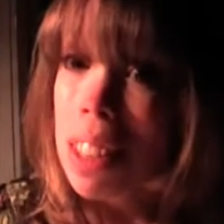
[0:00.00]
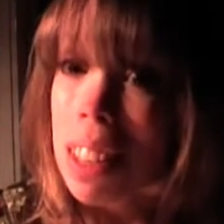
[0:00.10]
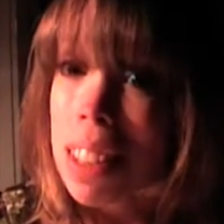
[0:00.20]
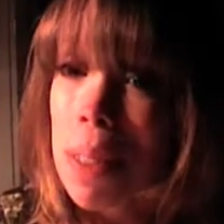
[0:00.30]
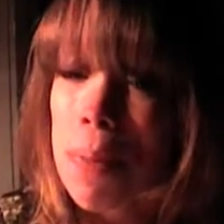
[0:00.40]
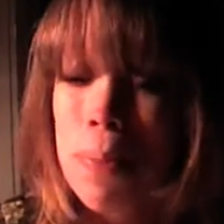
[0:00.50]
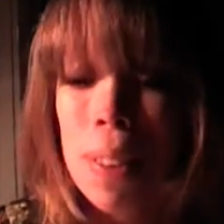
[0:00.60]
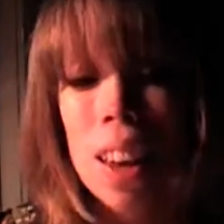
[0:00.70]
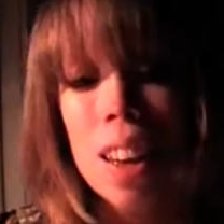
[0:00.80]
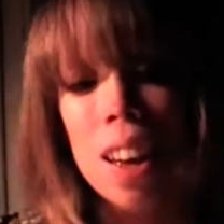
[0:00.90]
is.
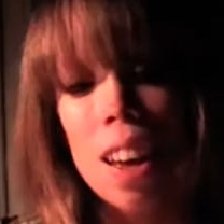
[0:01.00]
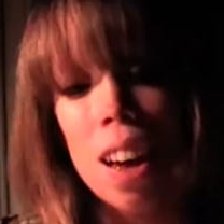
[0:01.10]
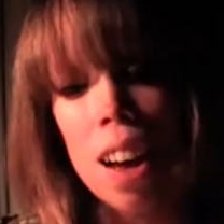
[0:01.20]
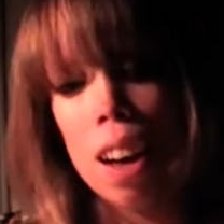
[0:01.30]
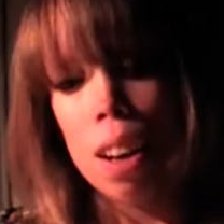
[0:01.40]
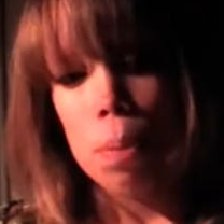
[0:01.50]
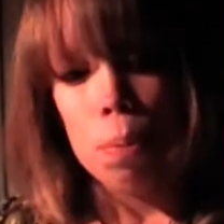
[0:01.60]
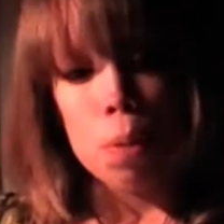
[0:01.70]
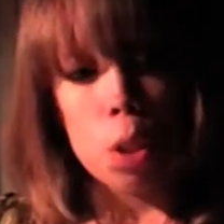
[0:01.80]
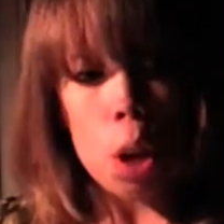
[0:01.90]

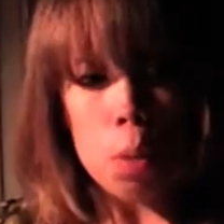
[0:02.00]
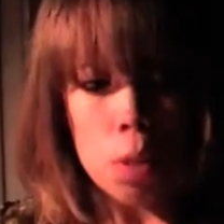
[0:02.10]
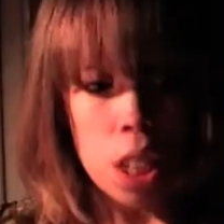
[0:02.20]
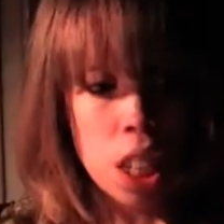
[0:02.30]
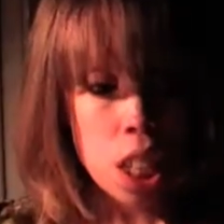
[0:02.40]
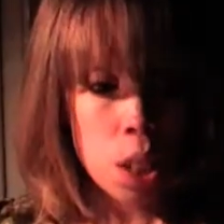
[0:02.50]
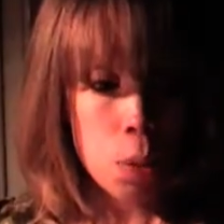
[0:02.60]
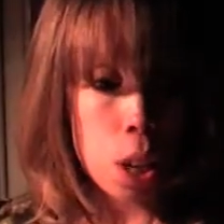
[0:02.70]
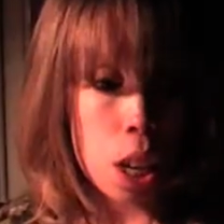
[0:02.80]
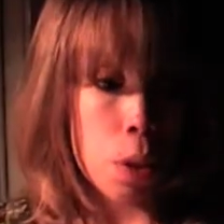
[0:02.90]
Um, so hopefully this
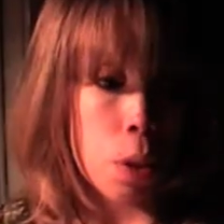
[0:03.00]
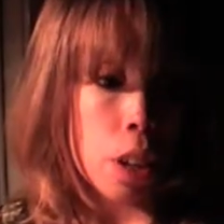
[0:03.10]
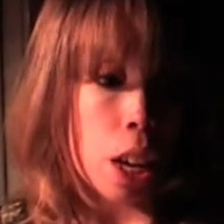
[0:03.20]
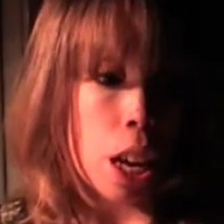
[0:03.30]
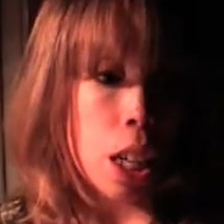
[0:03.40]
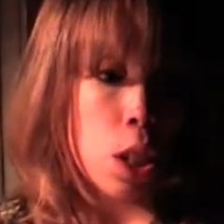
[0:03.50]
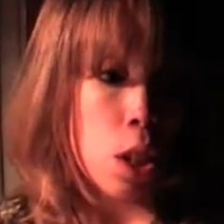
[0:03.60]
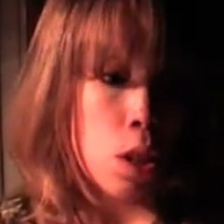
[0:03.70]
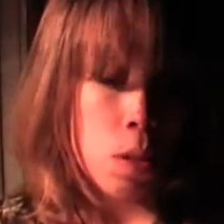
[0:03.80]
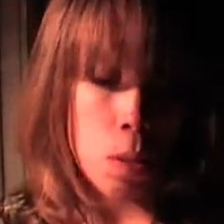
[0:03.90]
week I won't get any,
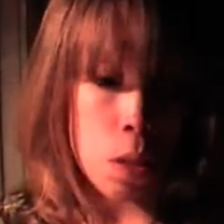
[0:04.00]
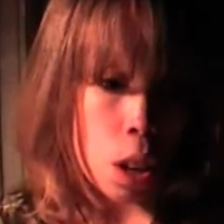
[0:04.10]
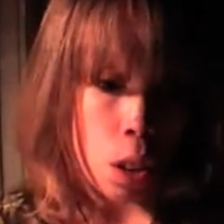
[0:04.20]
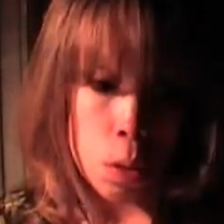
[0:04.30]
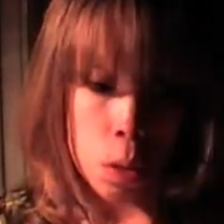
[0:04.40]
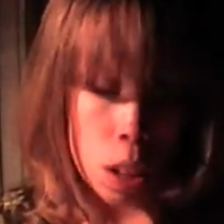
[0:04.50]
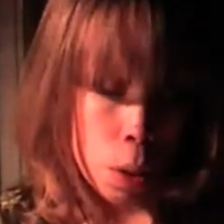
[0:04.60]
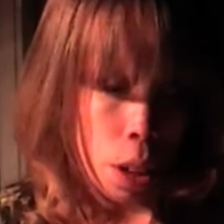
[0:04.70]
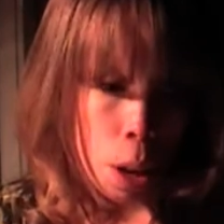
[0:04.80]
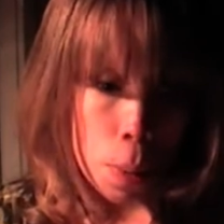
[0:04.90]
you know, I
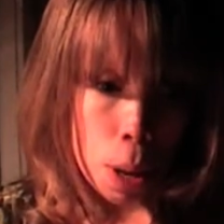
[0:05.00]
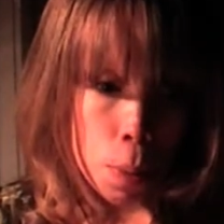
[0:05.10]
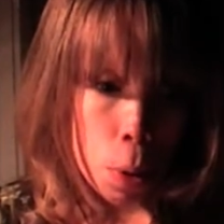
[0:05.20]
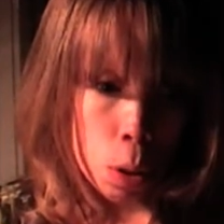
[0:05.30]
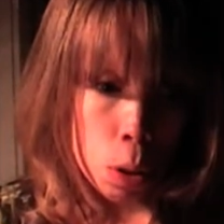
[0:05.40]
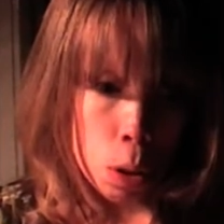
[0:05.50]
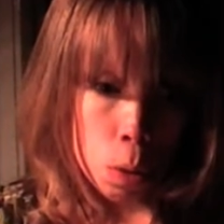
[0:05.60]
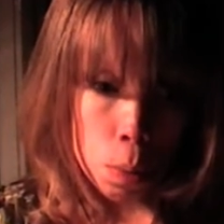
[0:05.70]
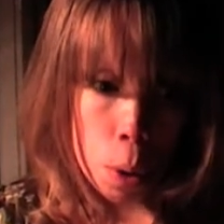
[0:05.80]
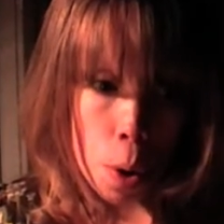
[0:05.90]
won't get many more sort of
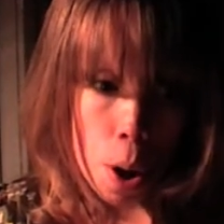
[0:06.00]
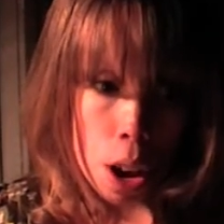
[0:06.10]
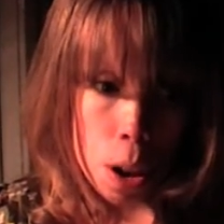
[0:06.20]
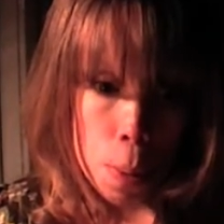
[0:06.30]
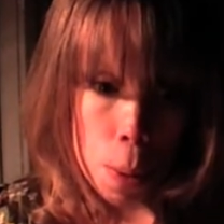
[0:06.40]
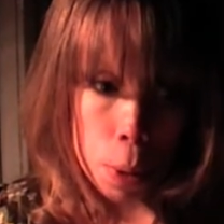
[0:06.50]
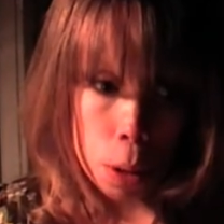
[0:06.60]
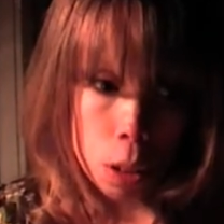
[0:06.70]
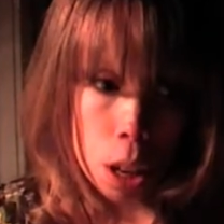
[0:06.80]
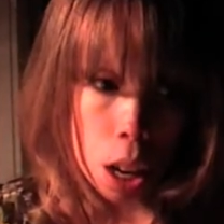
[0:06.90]
moronic
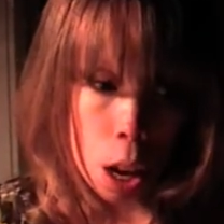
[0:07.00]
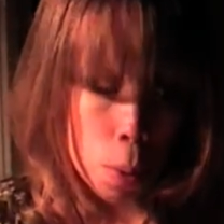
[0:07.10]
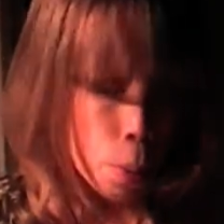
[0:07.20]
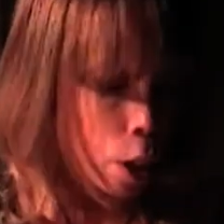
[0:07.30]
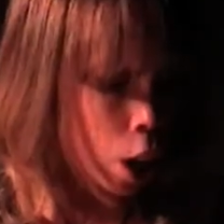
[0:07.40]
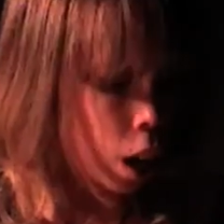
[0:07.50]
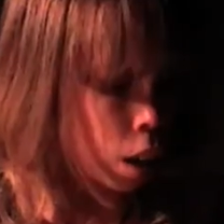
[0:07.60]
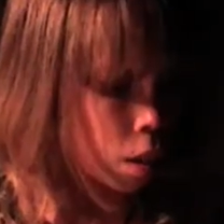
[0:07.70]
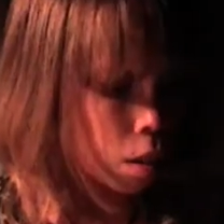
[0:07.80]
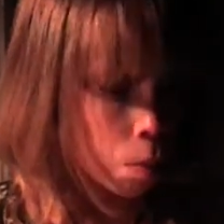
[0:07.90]
people turning up on my
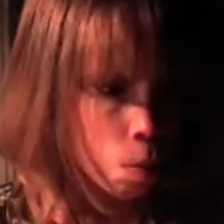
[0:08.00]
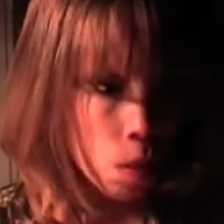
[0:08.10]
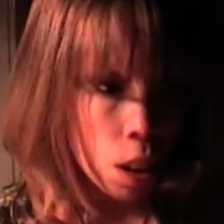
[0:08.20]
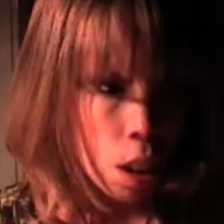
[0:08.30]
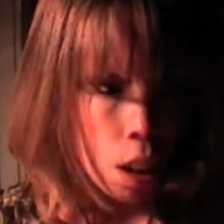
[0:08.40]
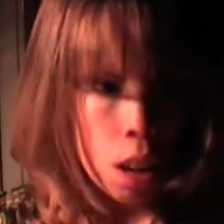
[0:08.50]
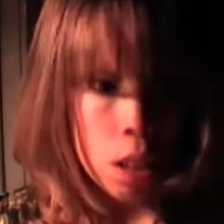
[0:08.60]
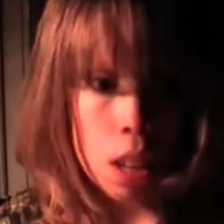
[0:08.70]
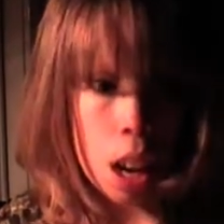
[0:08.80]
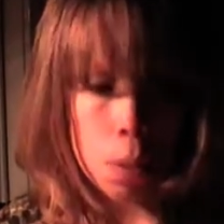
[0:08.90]
channel
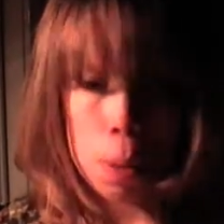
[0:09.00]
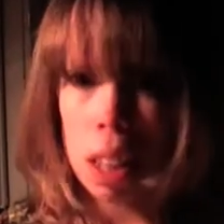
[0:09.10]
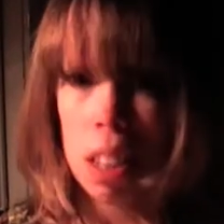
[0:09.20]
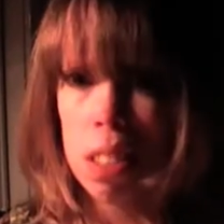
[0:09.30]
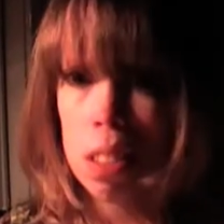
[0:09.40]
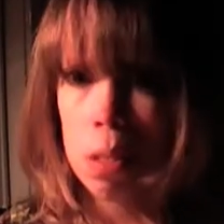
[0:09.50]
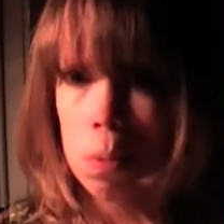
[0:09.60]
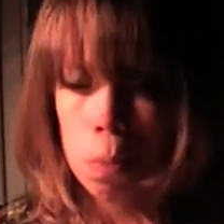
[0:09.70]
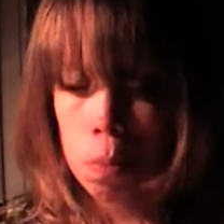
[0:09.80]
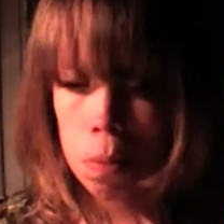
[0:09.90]
telling me these,
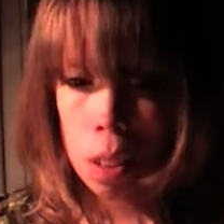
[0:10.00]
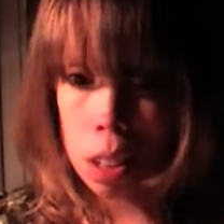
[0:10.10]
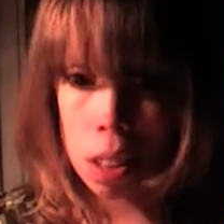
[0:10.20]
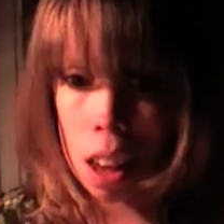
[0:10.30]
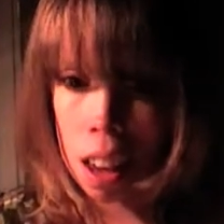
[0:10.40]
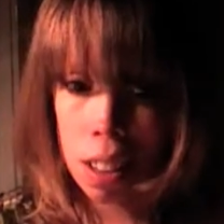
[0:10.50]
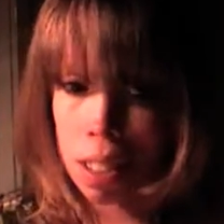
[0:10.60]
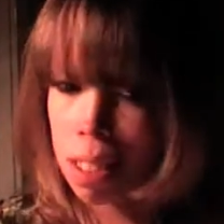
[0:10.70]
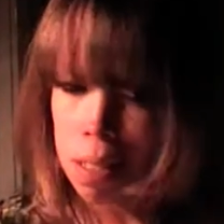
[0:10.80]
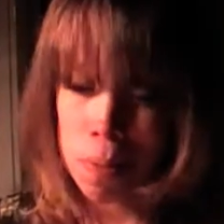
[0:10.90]
these
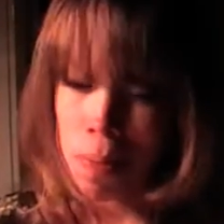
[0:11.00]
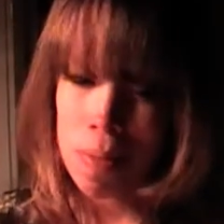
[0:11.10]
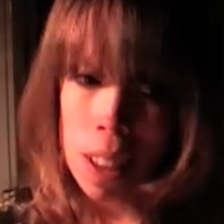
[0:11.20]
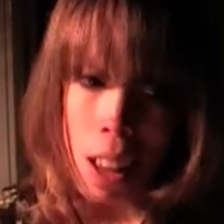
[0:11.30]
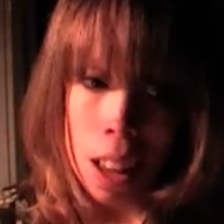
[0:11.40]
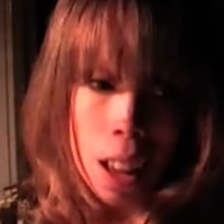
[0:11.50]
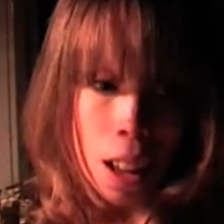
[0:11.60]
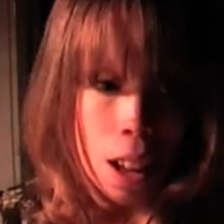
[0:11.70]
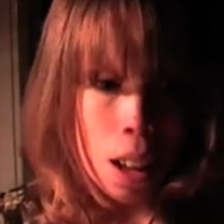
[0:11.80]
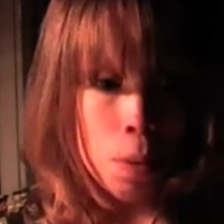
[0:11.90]
things.
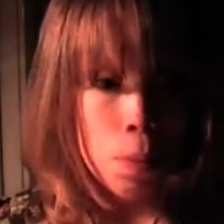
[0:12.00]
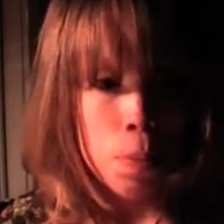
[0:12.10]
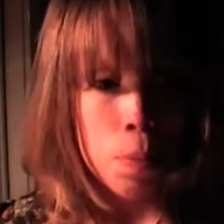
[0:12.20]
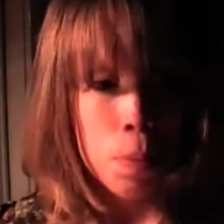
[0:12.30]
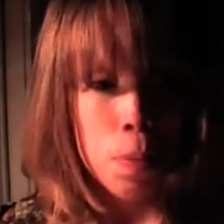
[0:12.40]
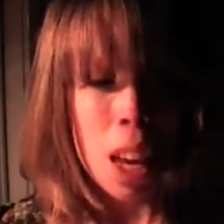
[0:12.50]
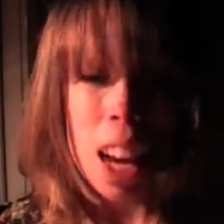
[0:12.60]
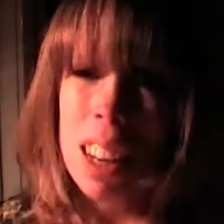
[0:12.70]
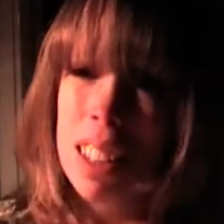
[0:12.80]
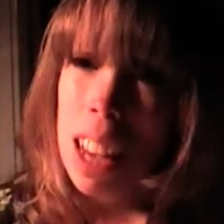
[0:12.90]
Um, they
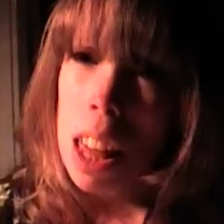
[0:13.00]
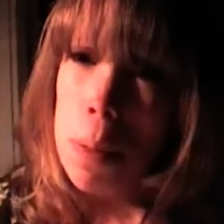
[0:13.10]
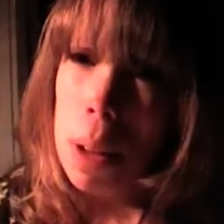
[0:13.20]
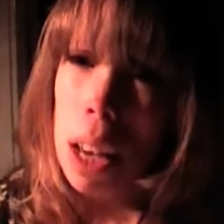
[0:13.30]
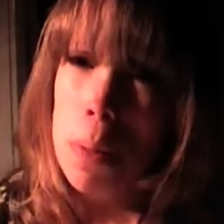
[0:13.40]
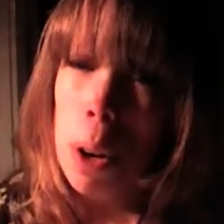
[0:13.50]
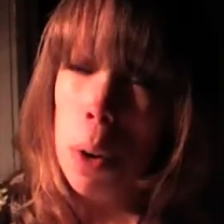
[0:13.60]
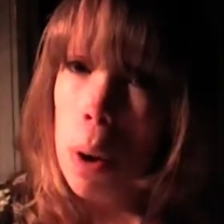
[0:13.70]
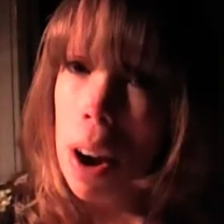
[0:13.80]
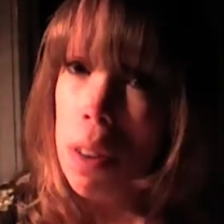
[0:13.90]
kind of say them like I'm not
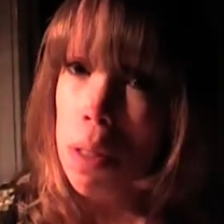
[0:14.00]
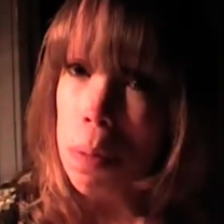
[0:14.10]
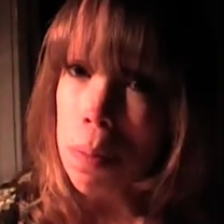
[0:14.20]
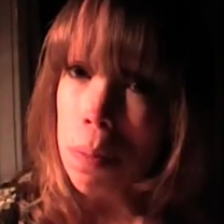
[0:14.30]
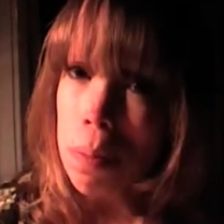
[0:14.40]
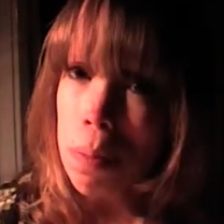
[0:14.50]
aware of them